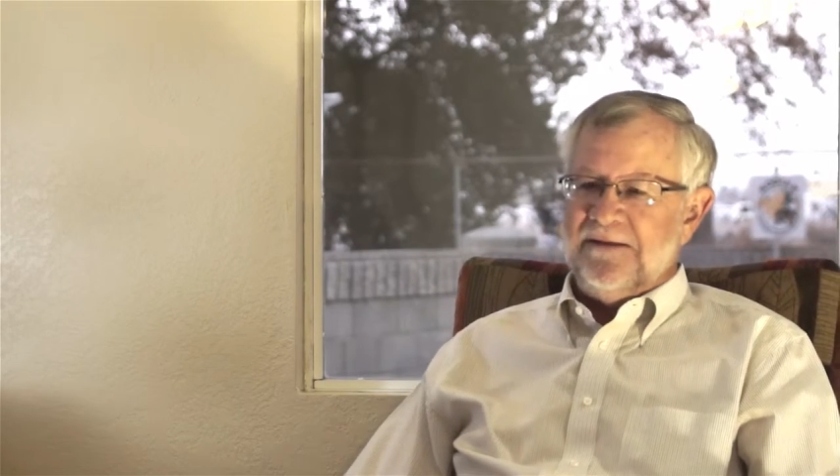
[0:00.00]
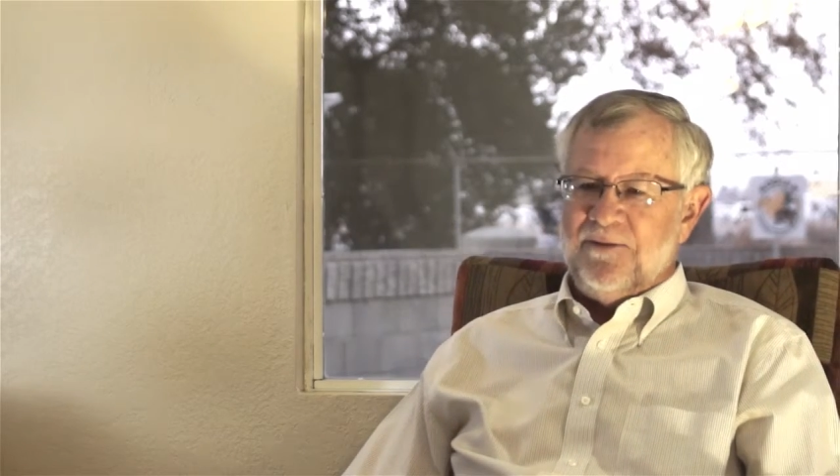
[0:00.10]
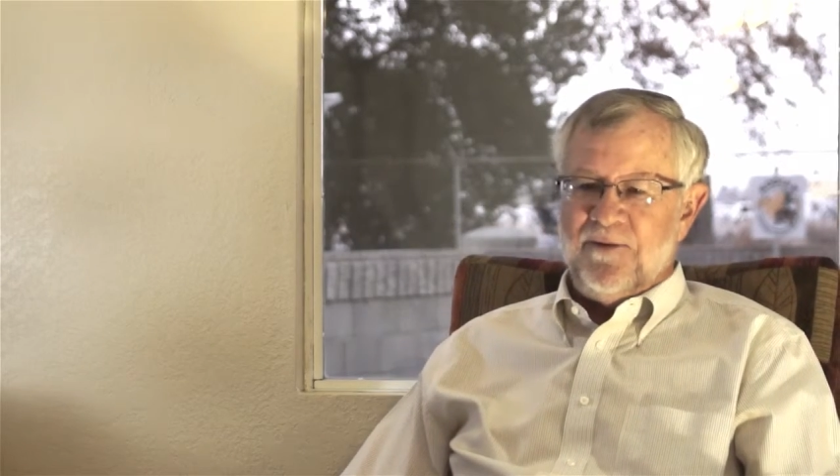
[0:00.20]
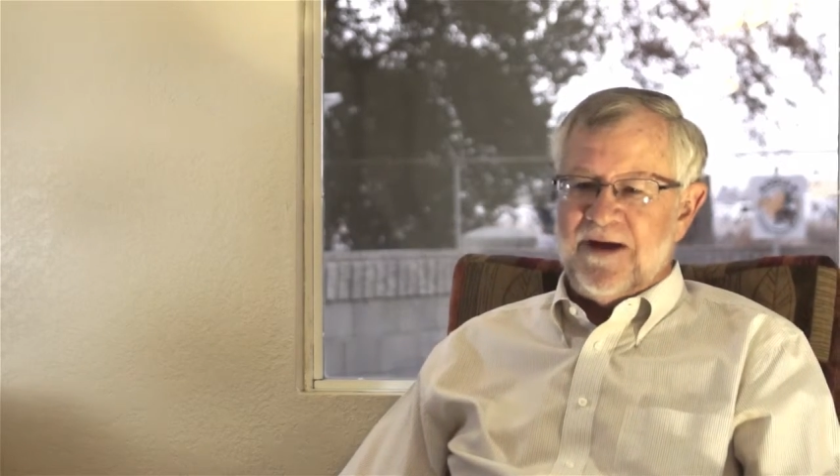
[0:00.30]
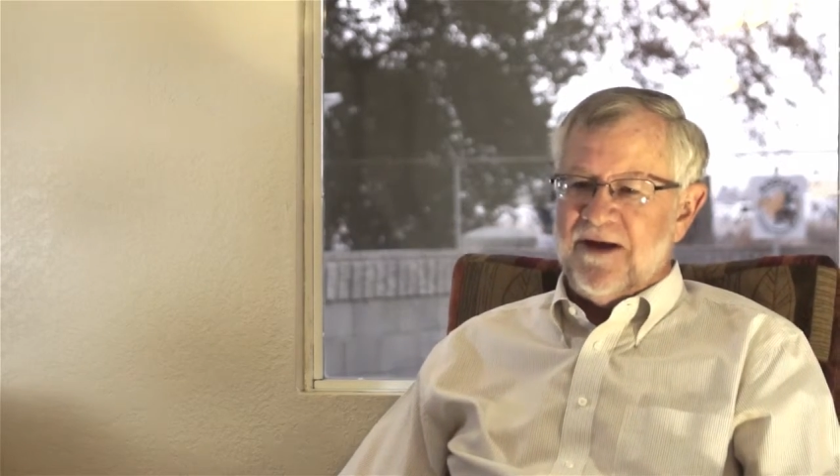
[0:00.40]

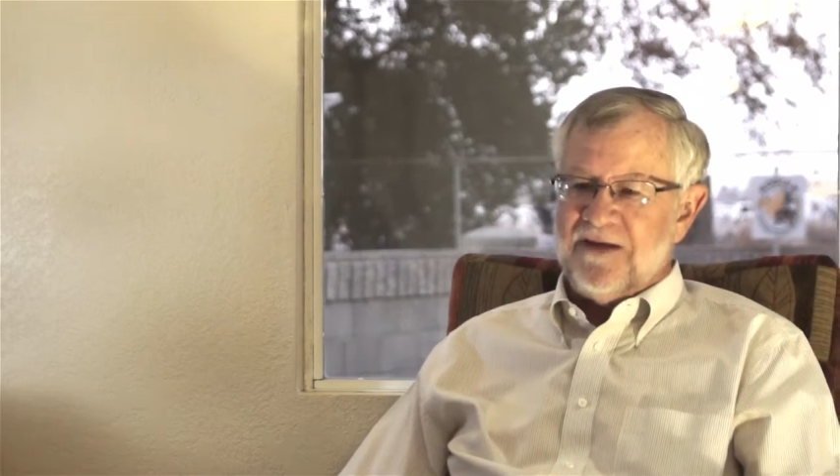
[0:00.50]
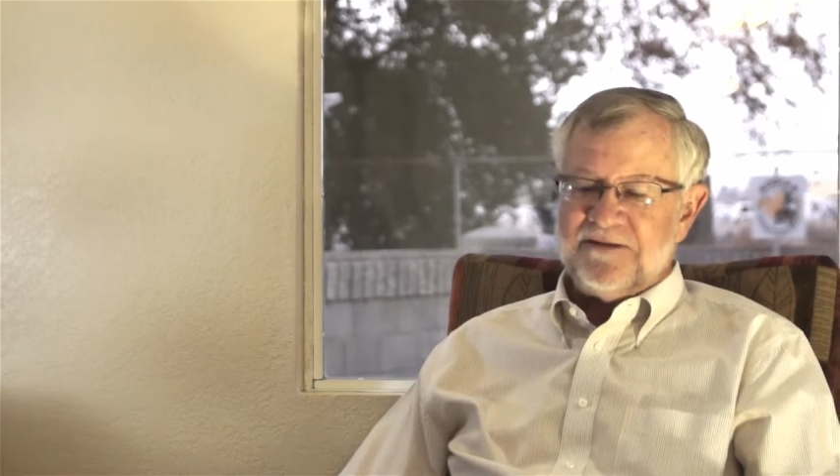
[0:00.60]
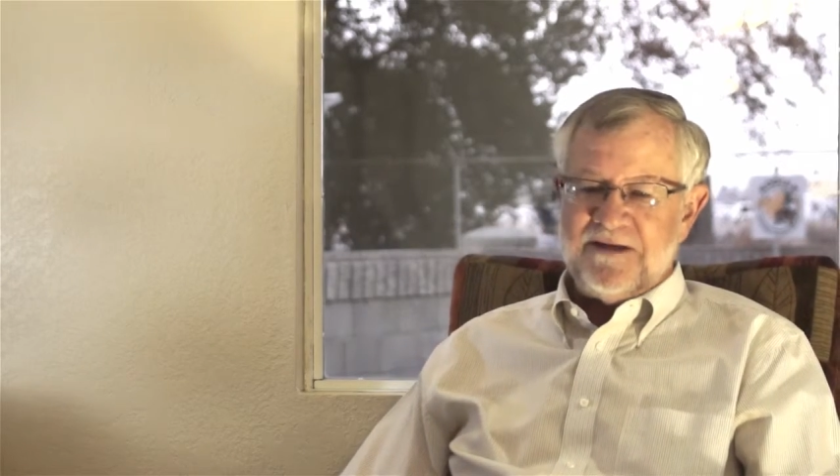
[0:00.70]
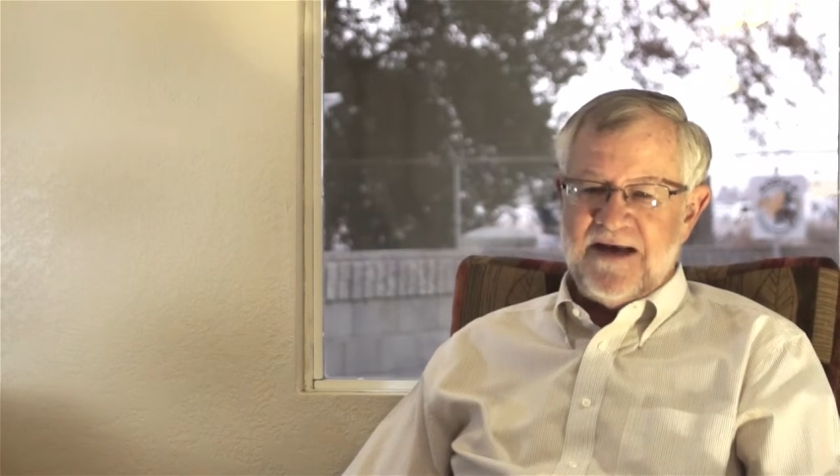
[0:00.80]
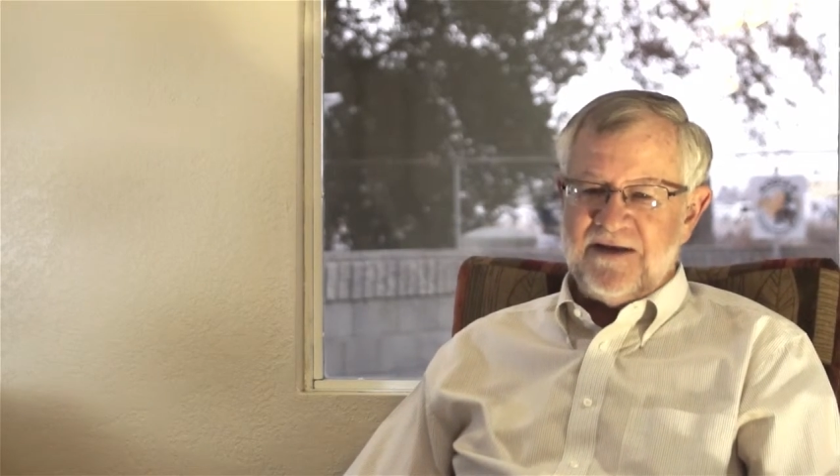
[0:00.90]
We had lots
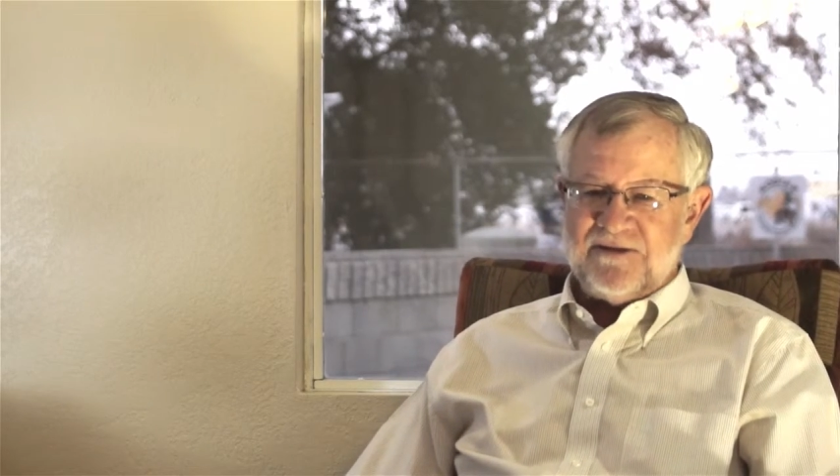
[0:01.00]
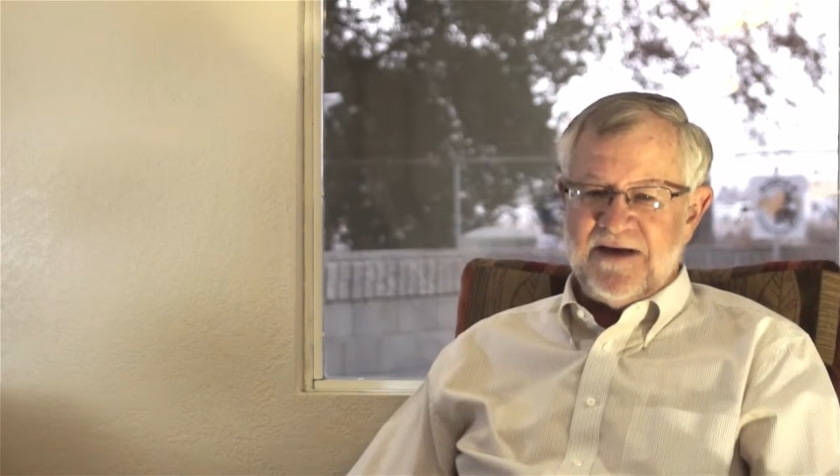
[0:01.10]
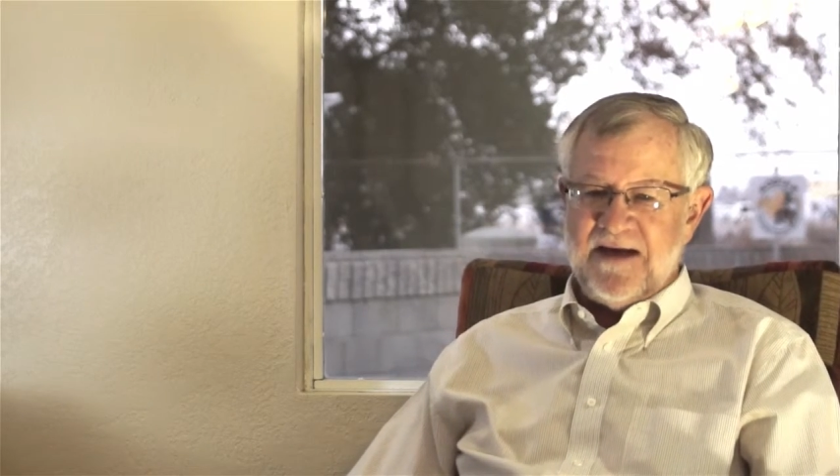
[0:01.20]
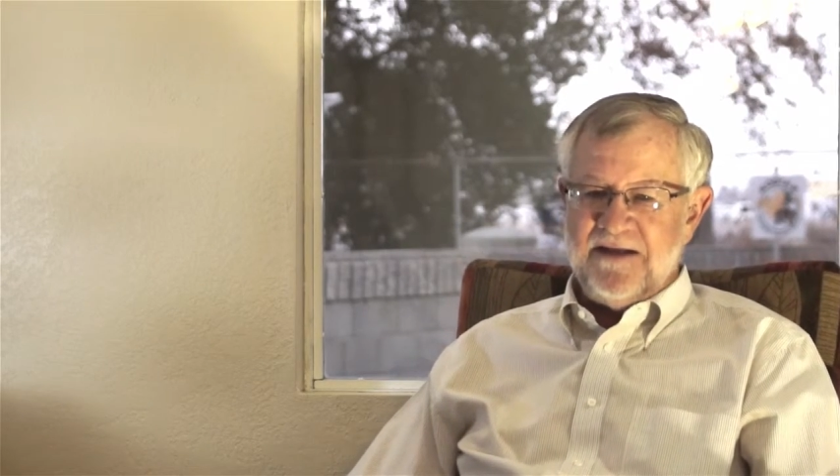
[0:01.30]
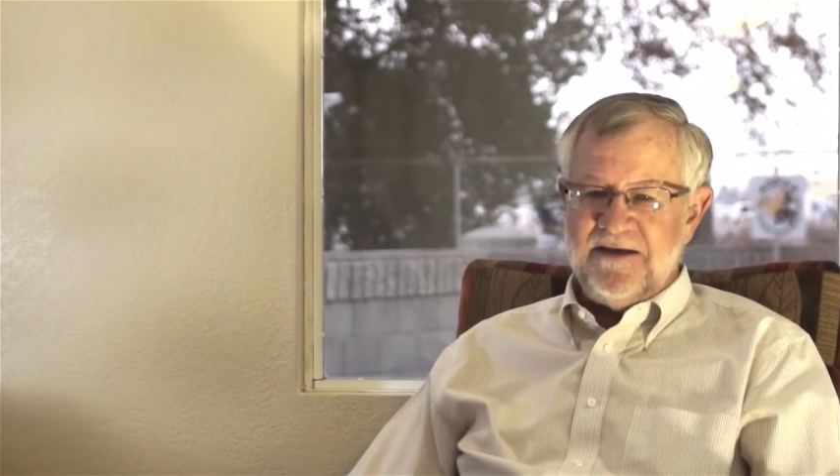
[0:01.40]
of
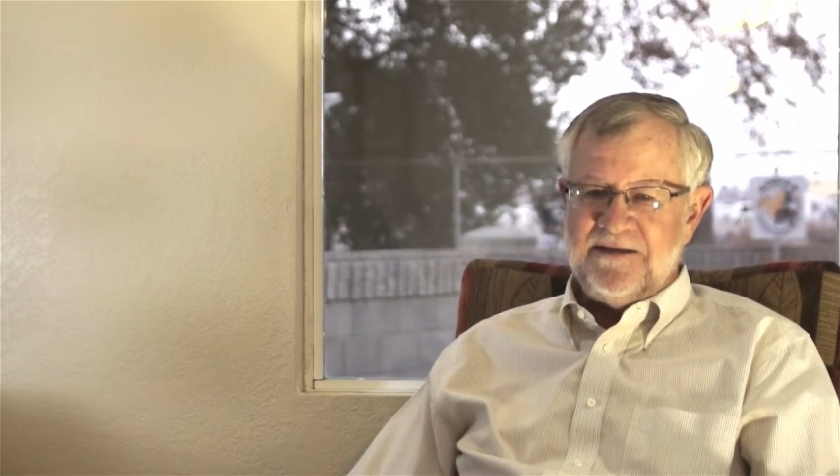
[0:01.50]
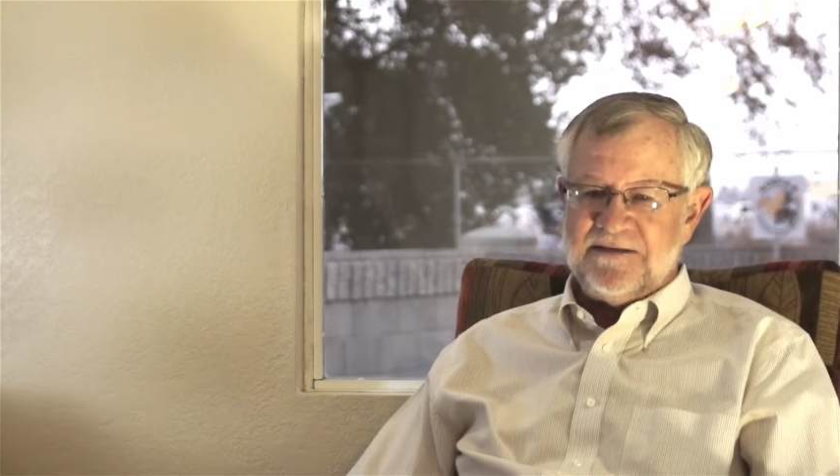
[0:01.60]
nationalities